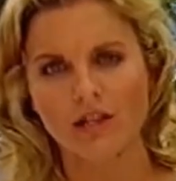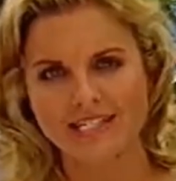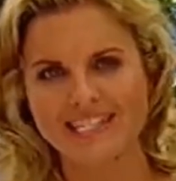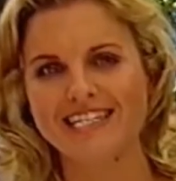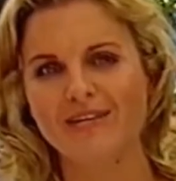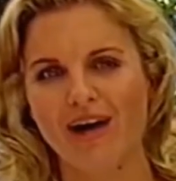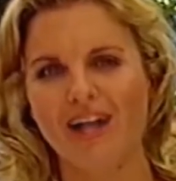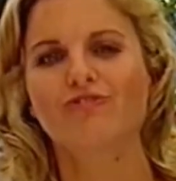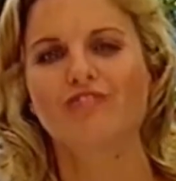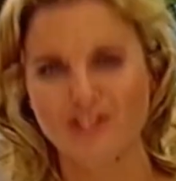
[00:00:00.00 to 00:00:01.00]
Disney
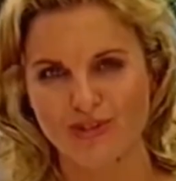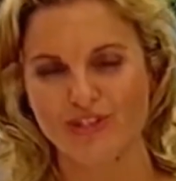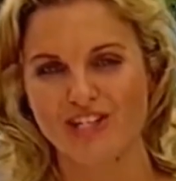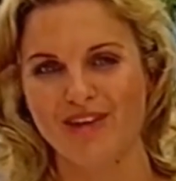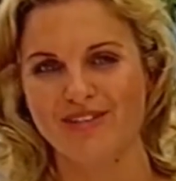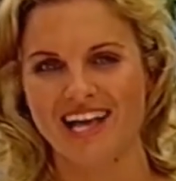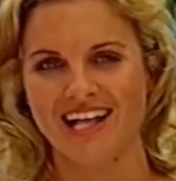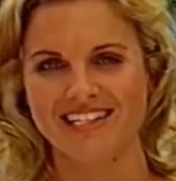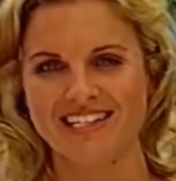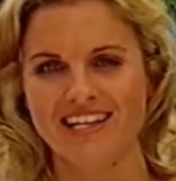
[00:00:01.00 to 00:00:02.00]
World resort
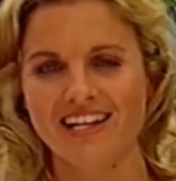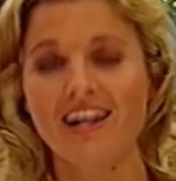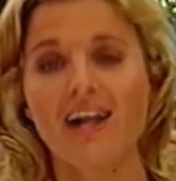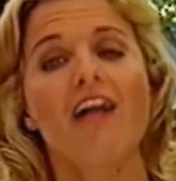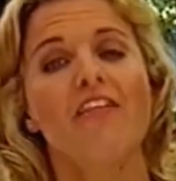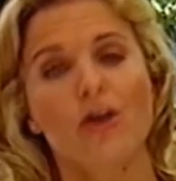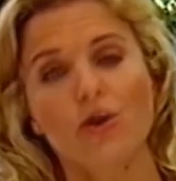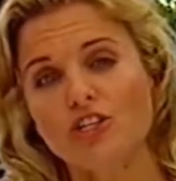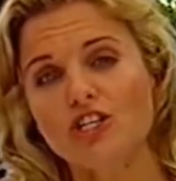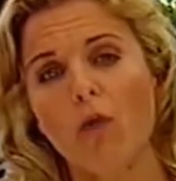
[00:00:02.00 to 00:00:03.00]
hotels. They
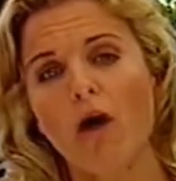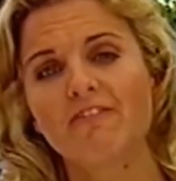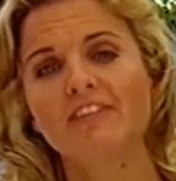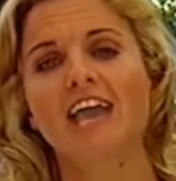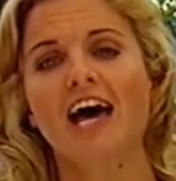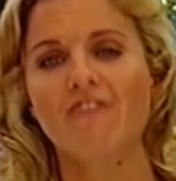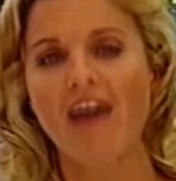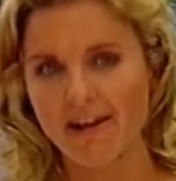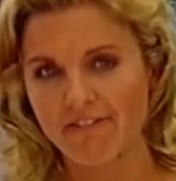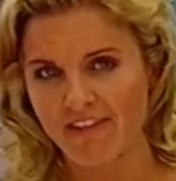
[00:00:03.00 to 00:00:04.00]
also offer
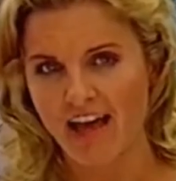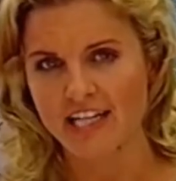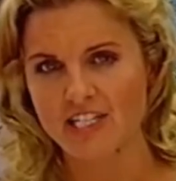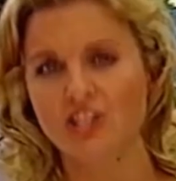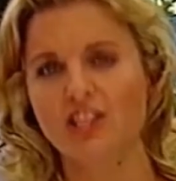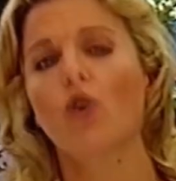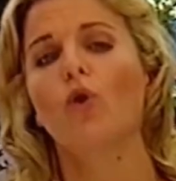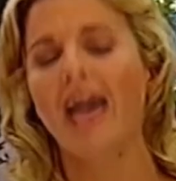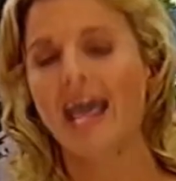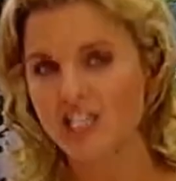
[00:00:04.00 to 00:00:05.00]
direct flights to the
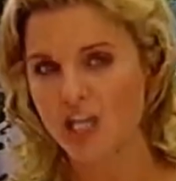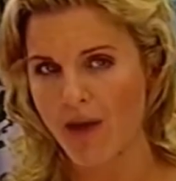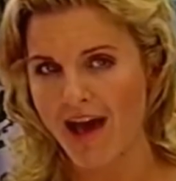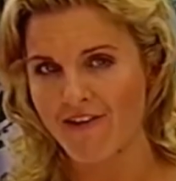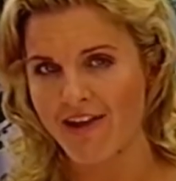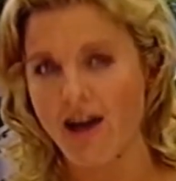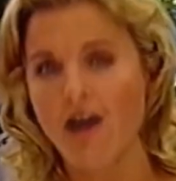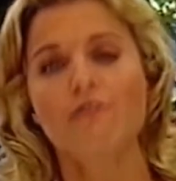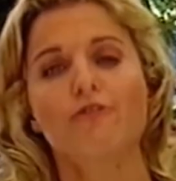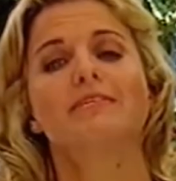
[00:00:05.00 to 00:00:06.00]
Orlando area
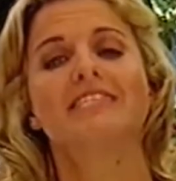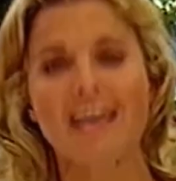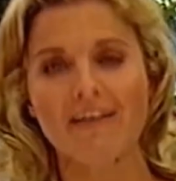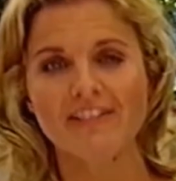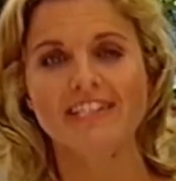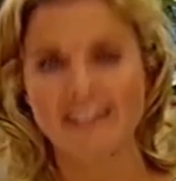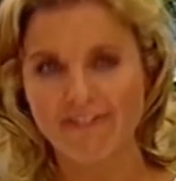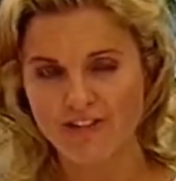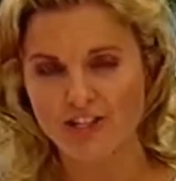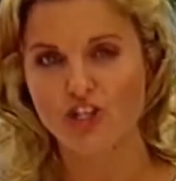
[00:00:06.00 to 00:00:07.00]
from seven
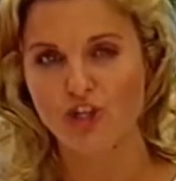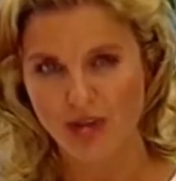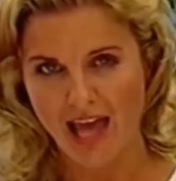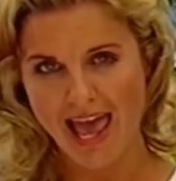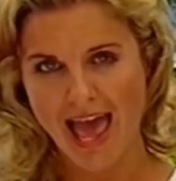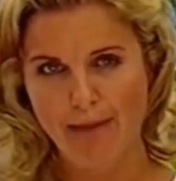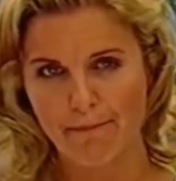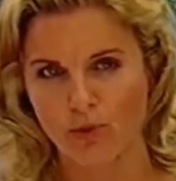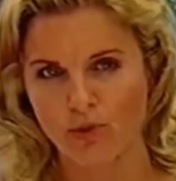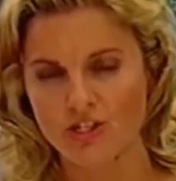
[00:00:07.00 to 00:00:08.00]
different UK
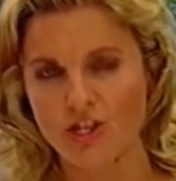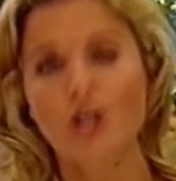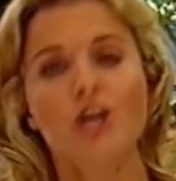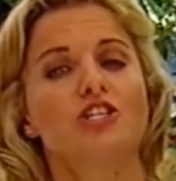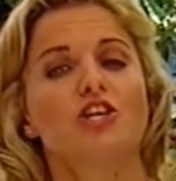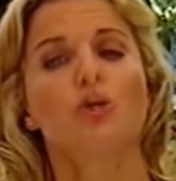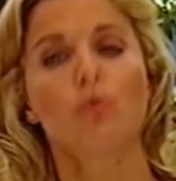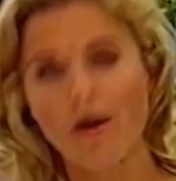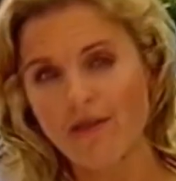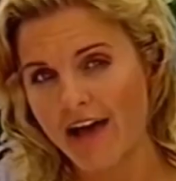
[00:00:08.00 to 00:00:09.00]
airports, so you
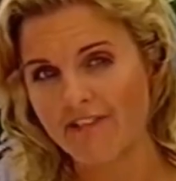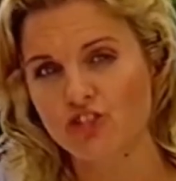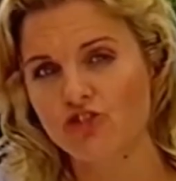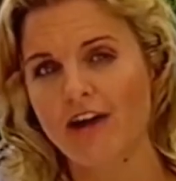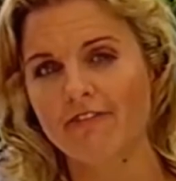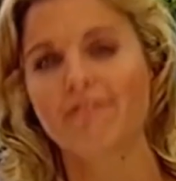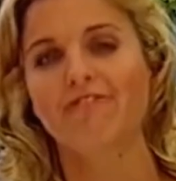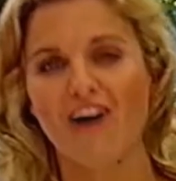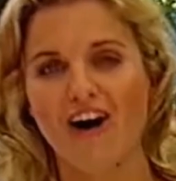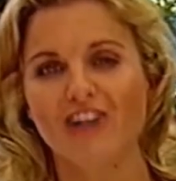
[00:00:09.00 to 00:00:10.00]
won't have to travel
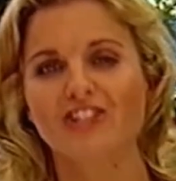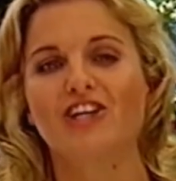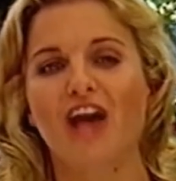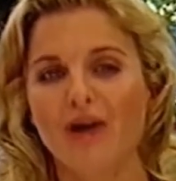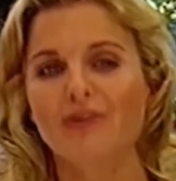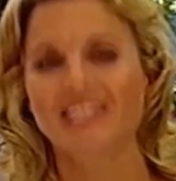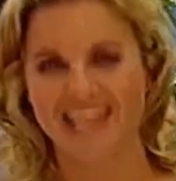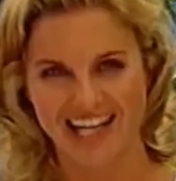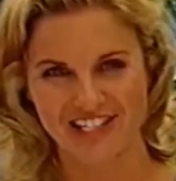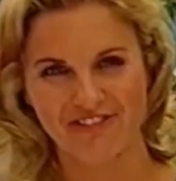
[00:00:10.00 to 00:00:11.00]
far to go to
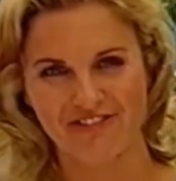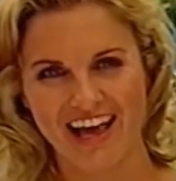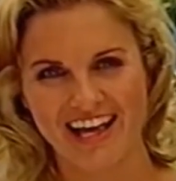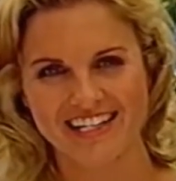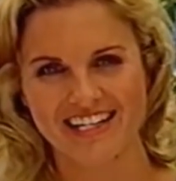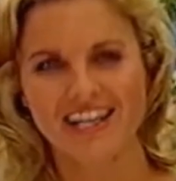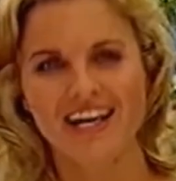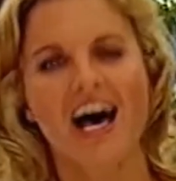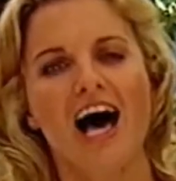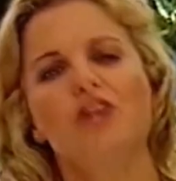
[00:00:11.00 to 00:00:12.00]
catch your flight.
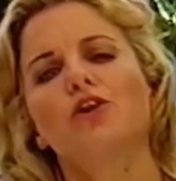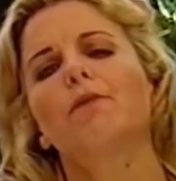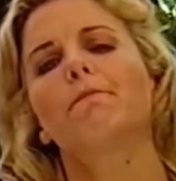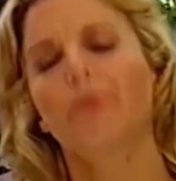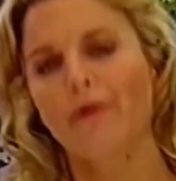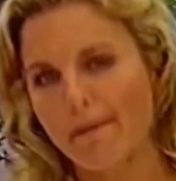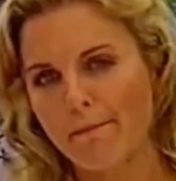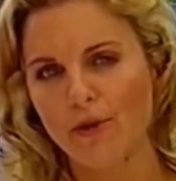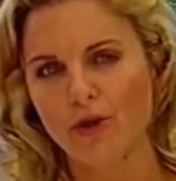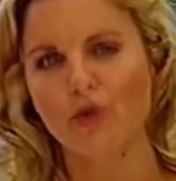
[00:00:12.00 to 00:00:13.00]
And you can
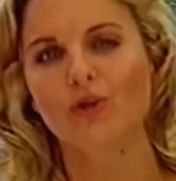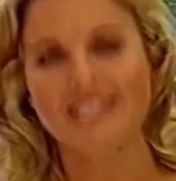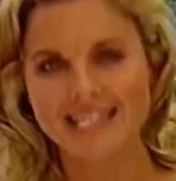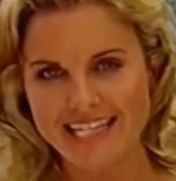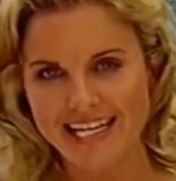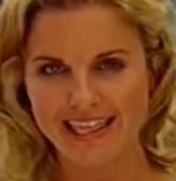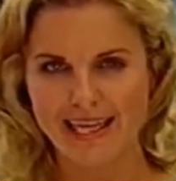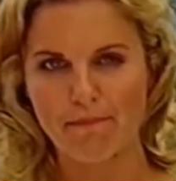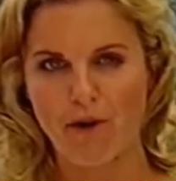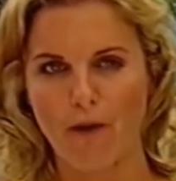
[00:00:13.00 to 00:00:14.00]
pre-book your Disney
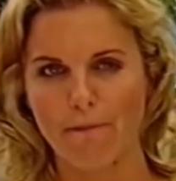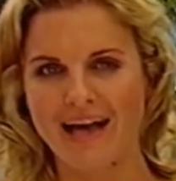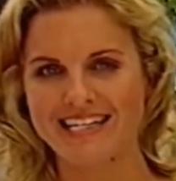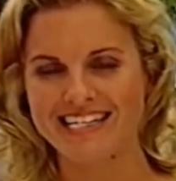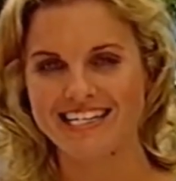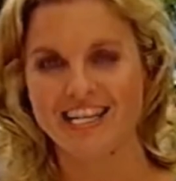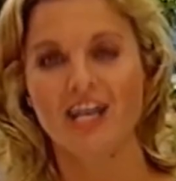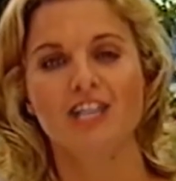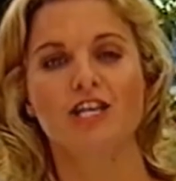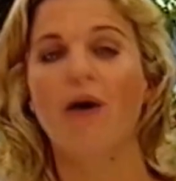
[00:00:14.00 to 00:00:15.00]
theme park passes,
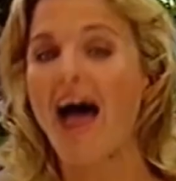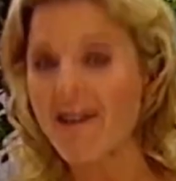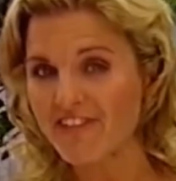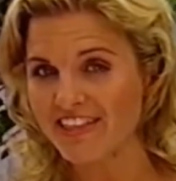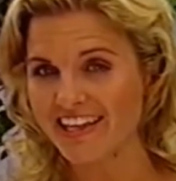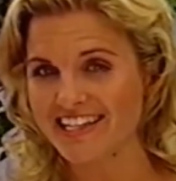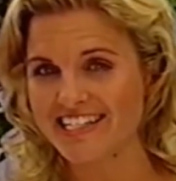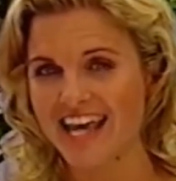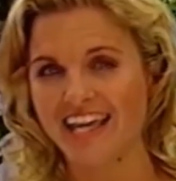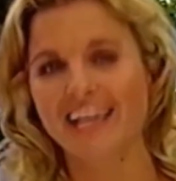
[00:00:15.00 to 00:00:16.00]
so everything's
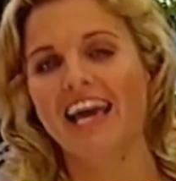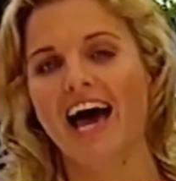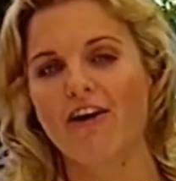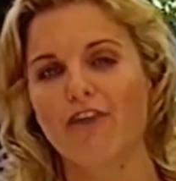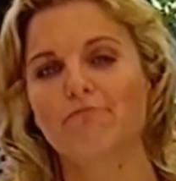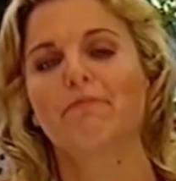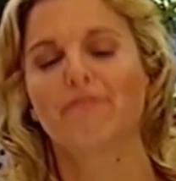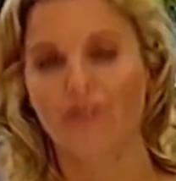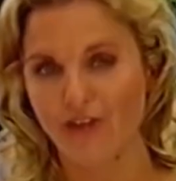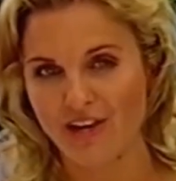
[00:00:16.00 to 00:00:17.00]
taken care of
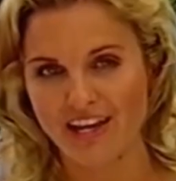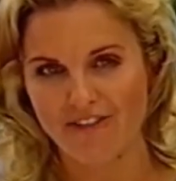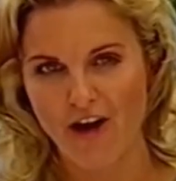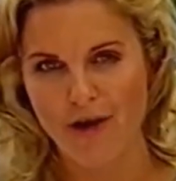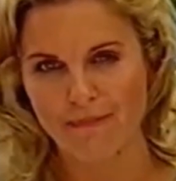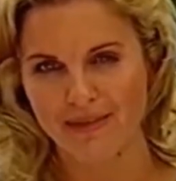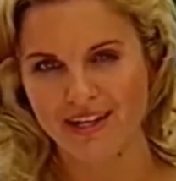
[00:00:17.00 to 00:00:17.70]
before you leave home.